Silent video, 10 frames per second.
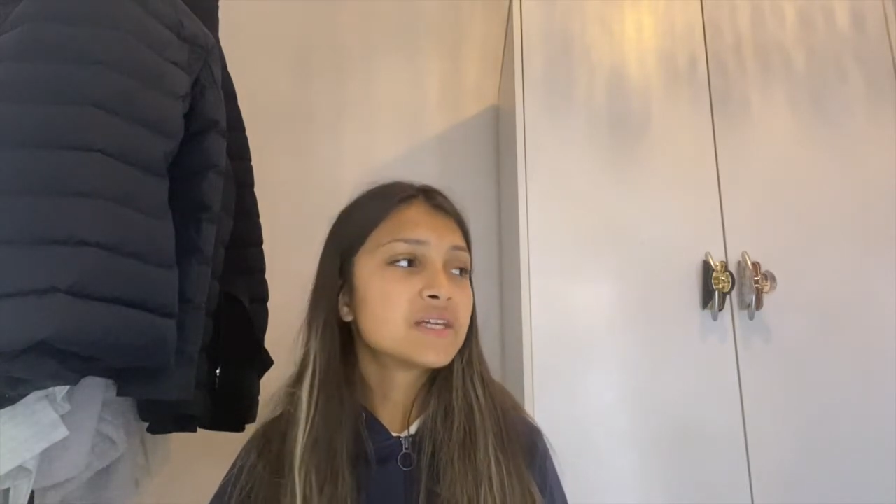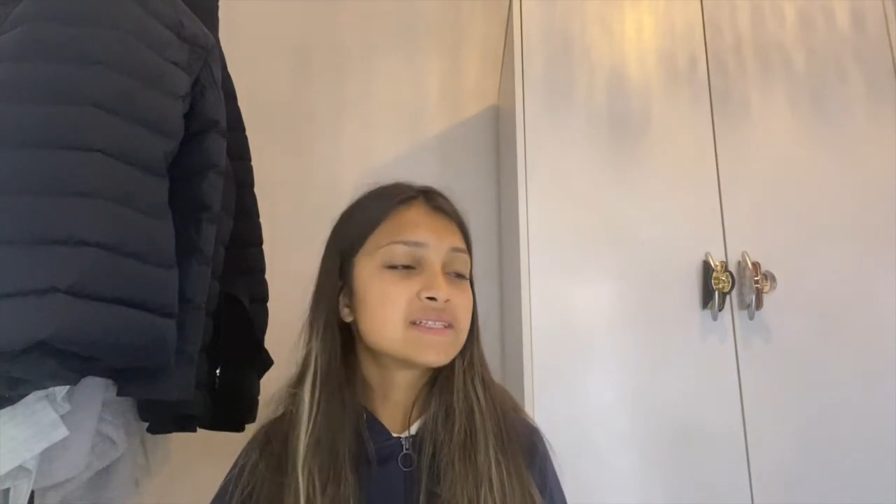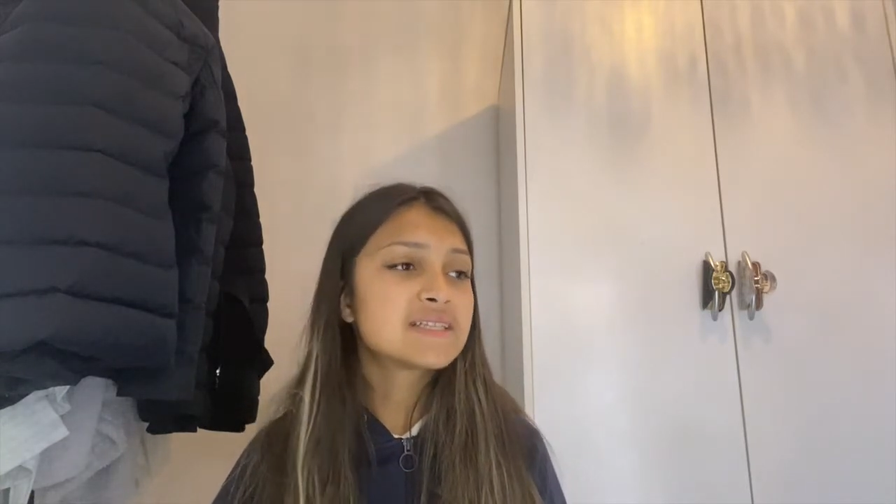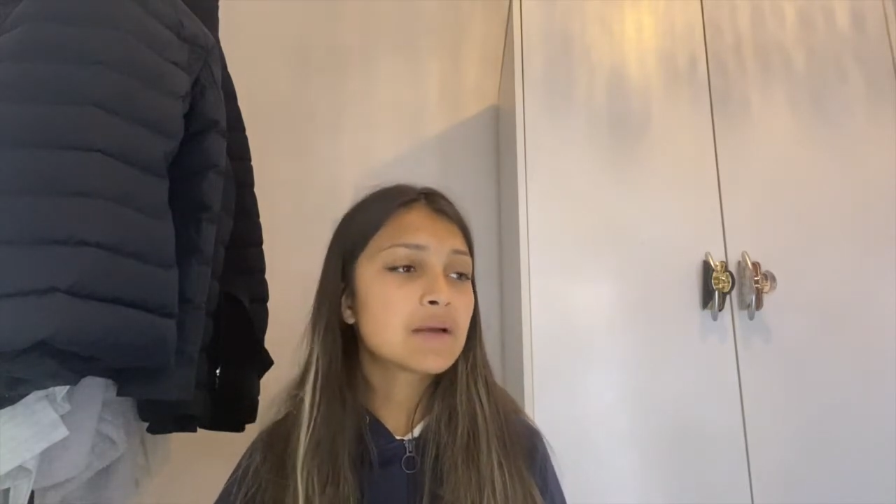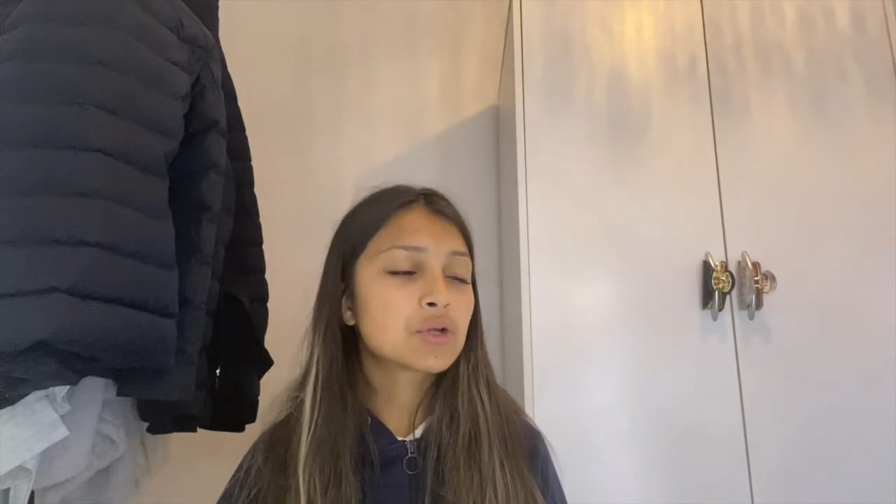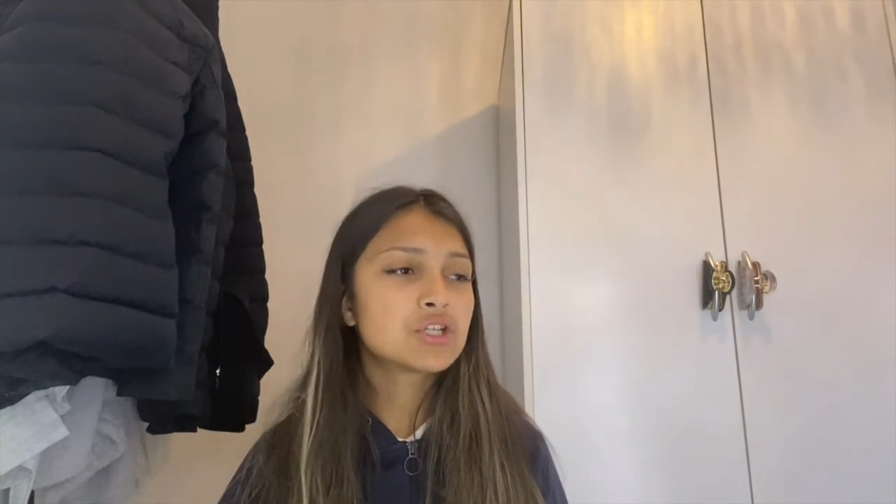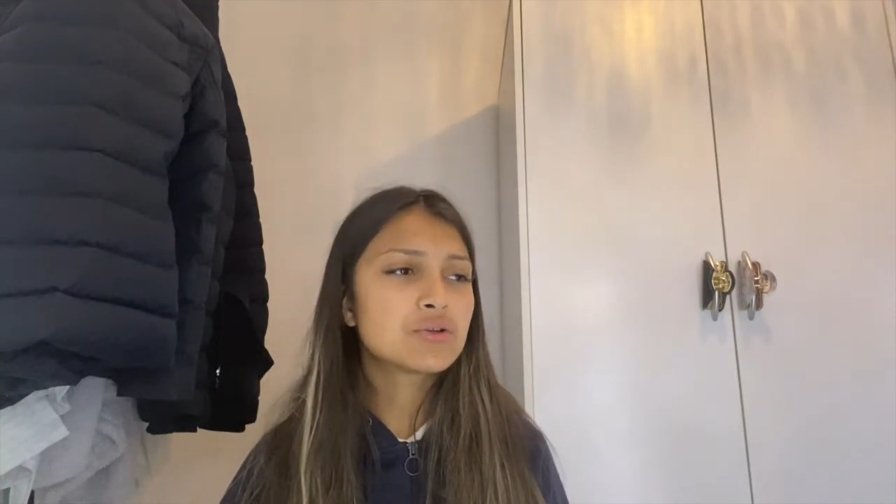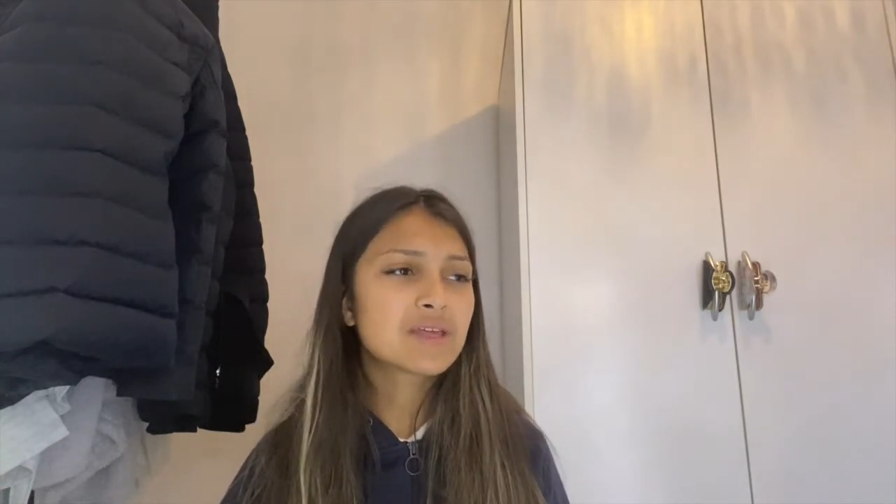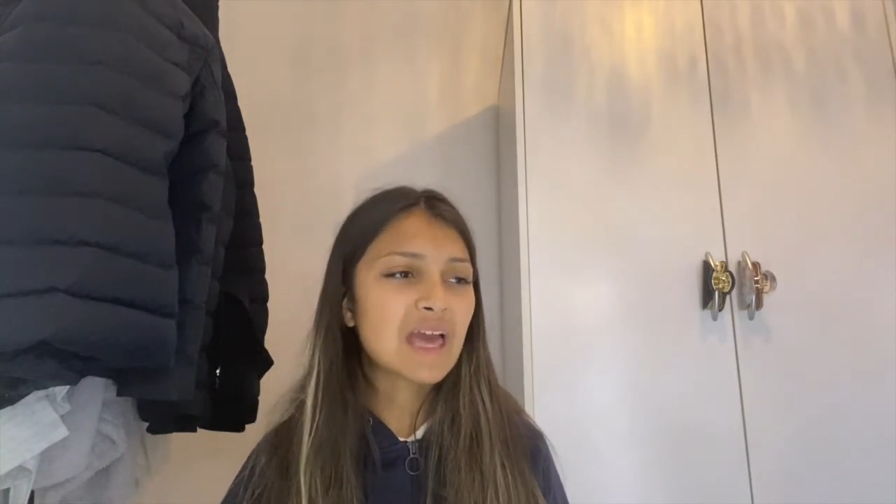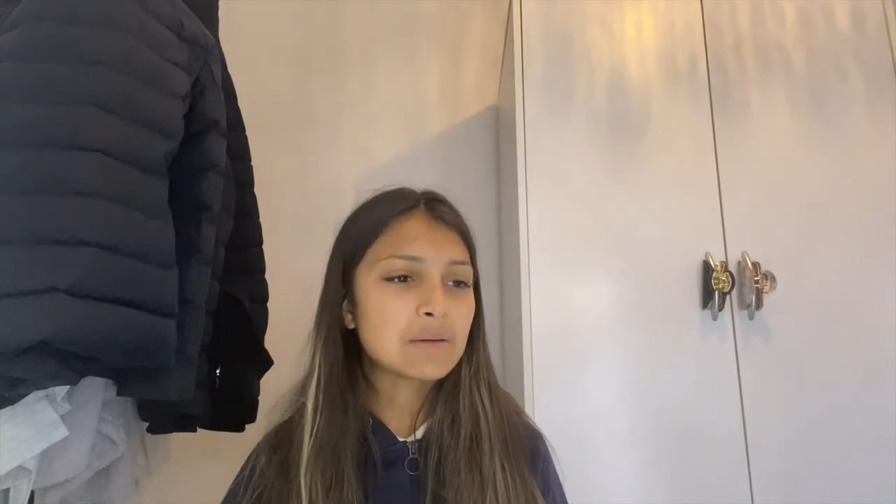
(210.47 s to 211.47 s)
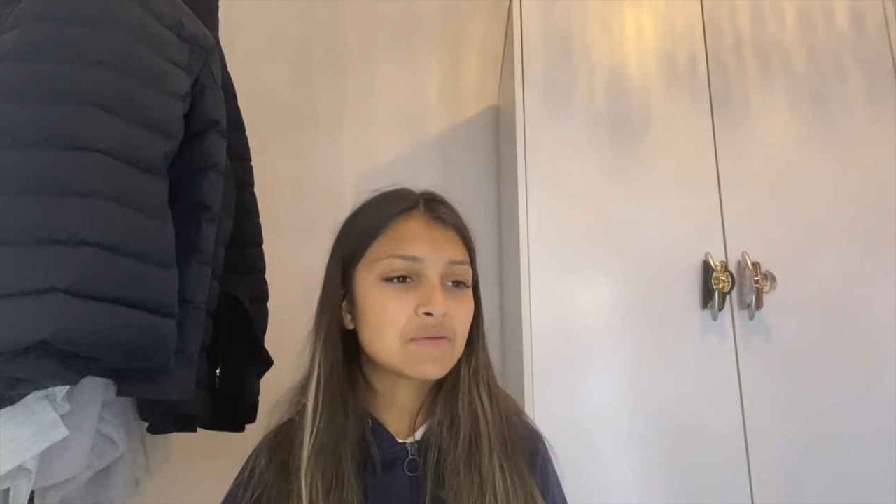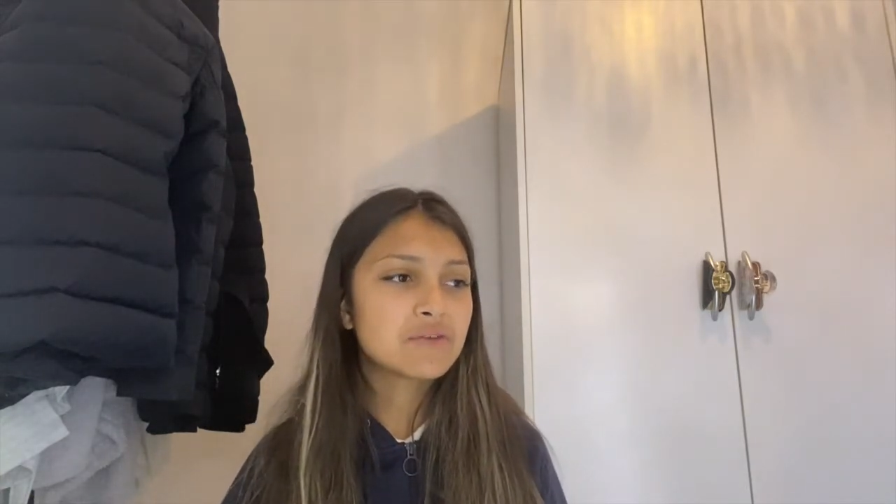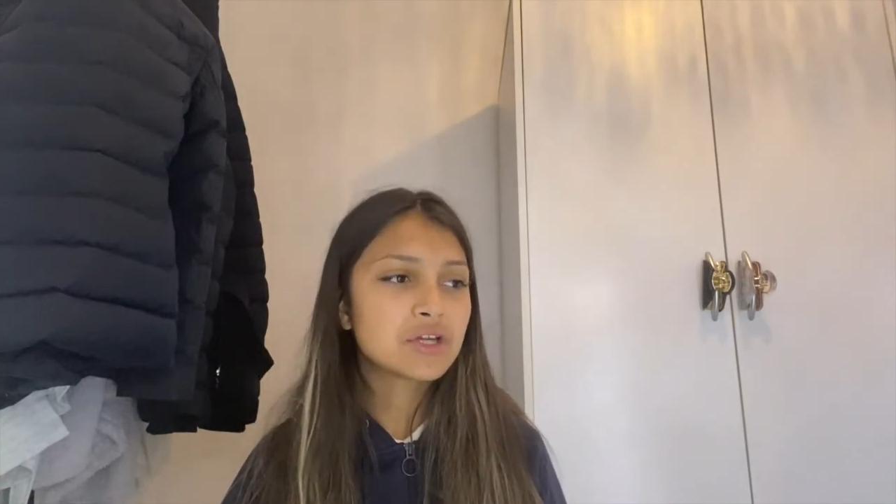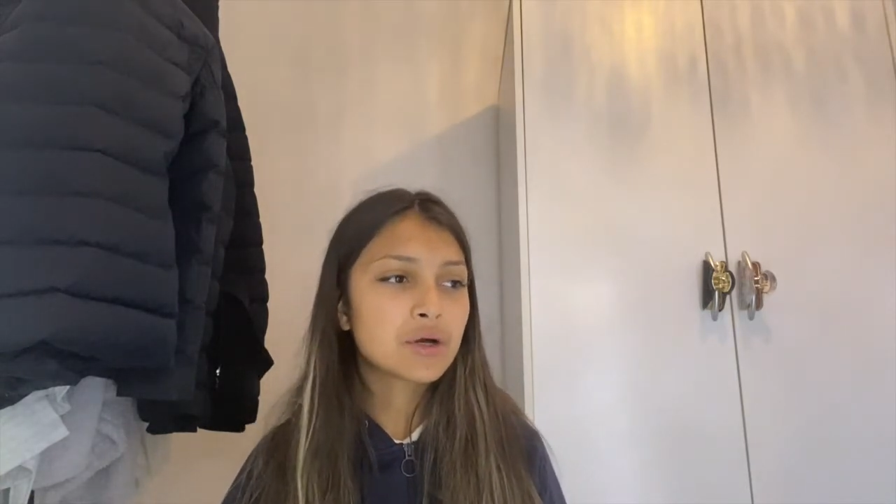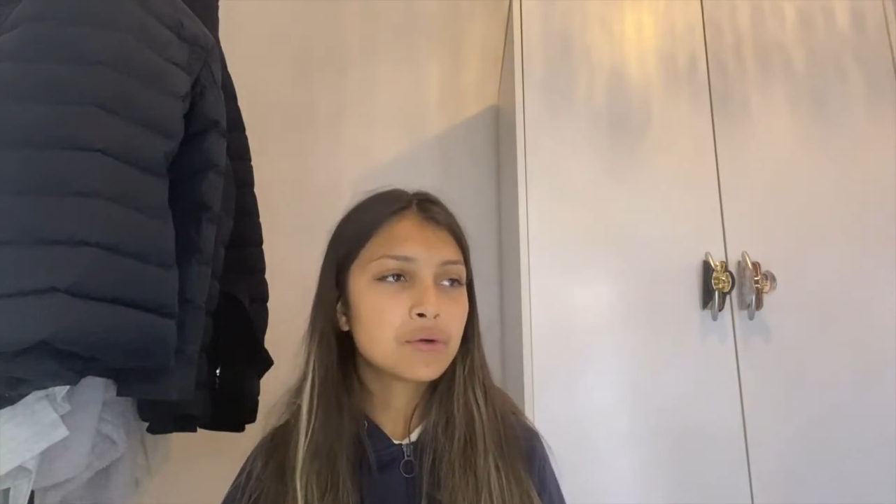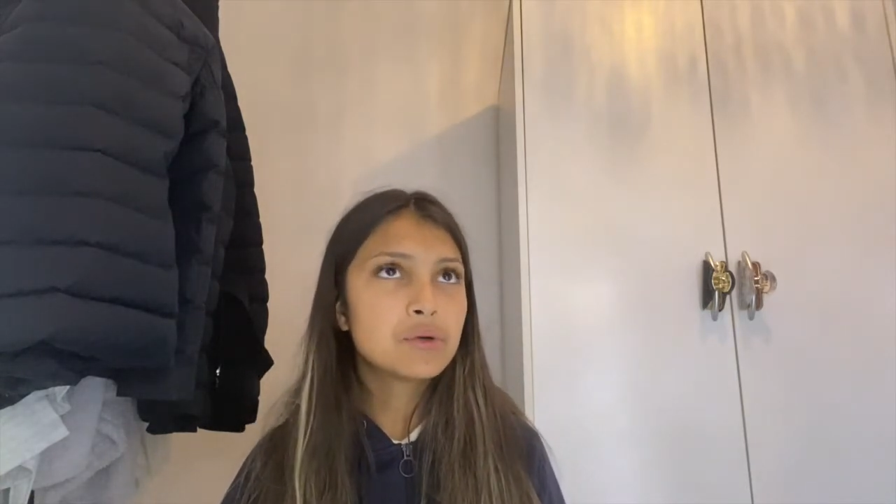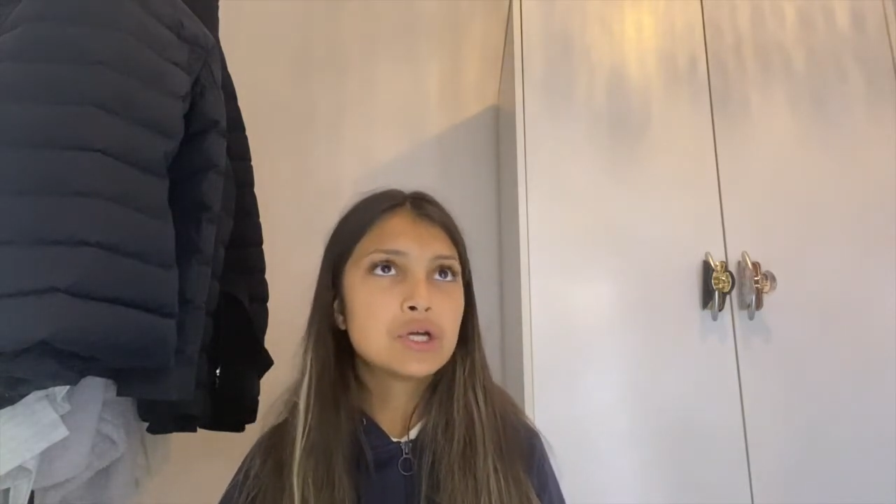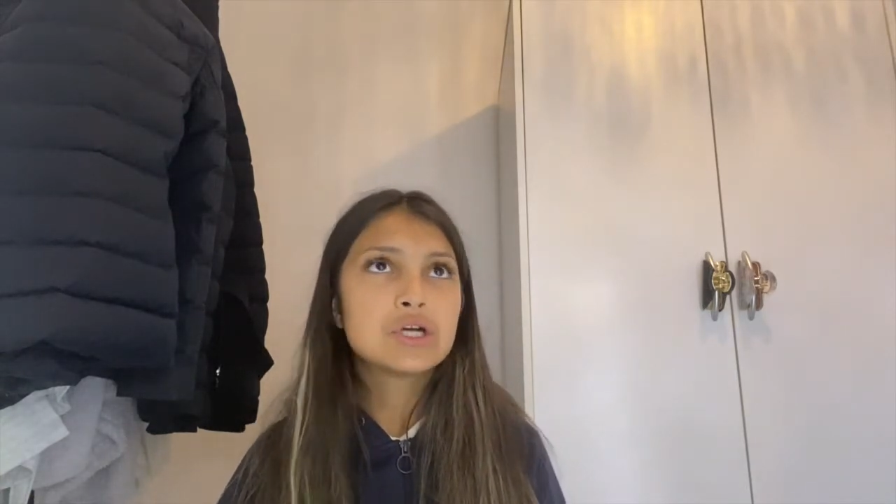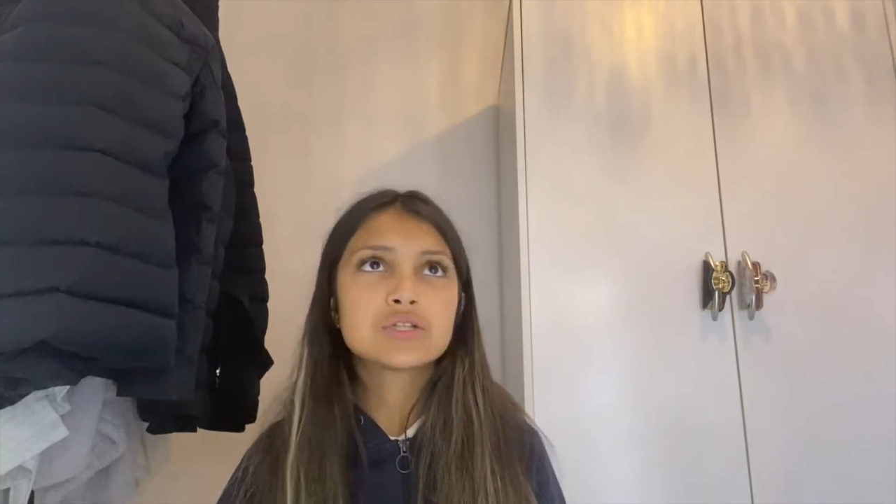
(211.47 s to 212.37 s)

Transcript: today I'm going to do a gaming video,